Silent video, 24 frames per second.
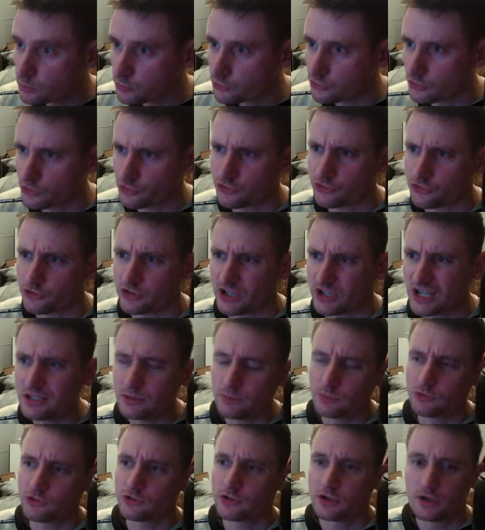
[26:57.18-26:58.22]
not
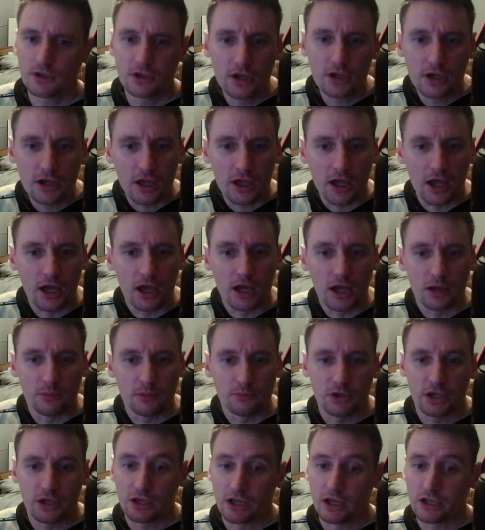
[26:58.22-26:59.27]
Skypes, and
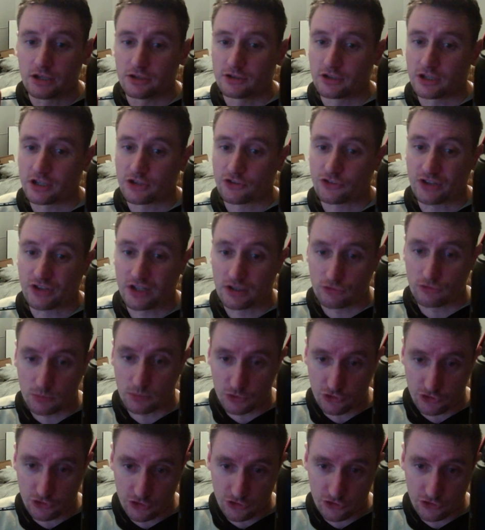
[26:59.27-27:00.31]

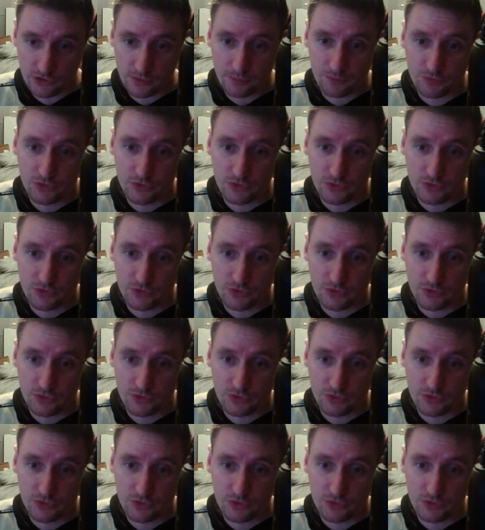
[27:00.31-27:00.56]
accelerometers.